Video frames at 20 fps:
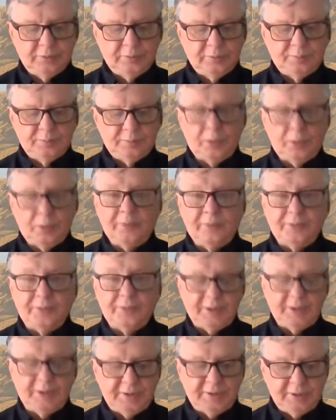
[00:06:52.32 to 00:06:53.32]

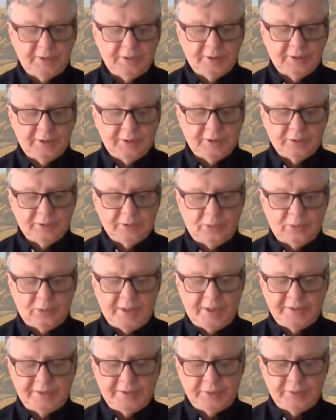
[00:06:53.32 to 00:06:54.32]
Porphyry
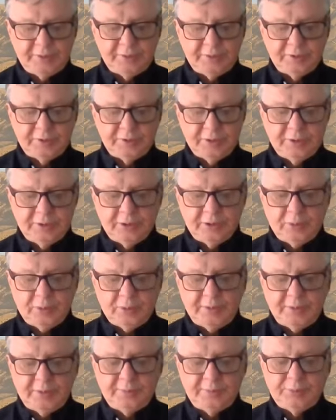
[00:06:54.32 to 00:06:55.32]
writes that
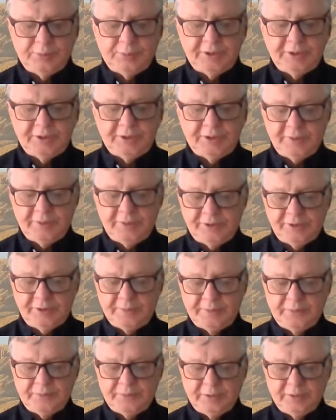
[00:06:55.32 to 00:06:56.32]
when Plotinus
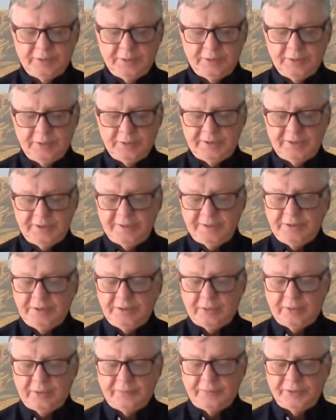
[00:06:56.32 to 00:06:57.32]
attended
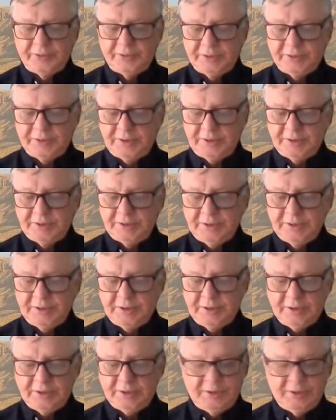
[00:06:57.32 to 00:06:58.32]
conferences,
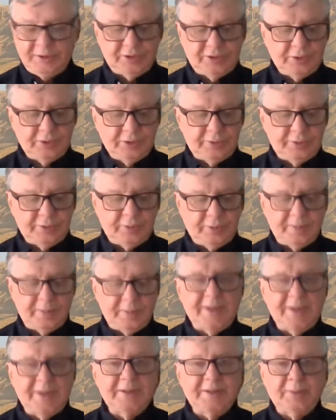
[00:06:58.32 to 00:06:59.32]
he showed a
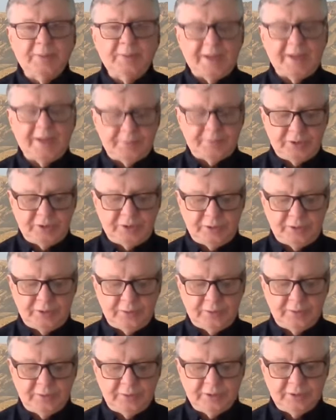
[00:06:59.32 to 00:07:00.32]
remarkable
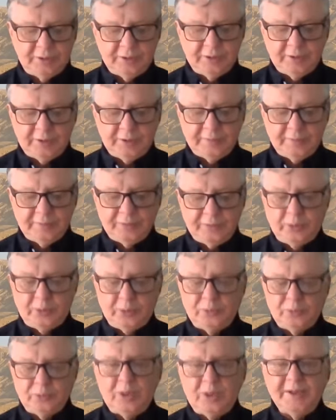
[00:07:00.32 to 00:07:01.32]
aptitude for
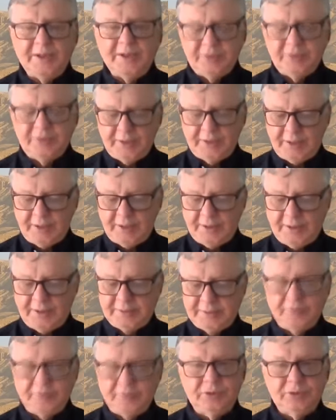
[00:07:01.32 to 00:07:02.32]
going right to the
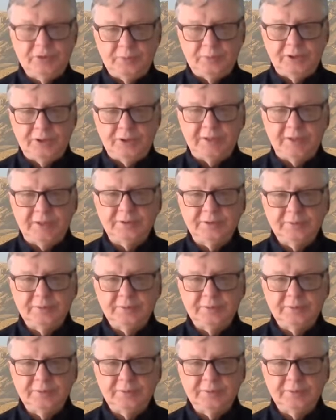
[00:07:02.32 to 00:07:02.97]
heart of the subject.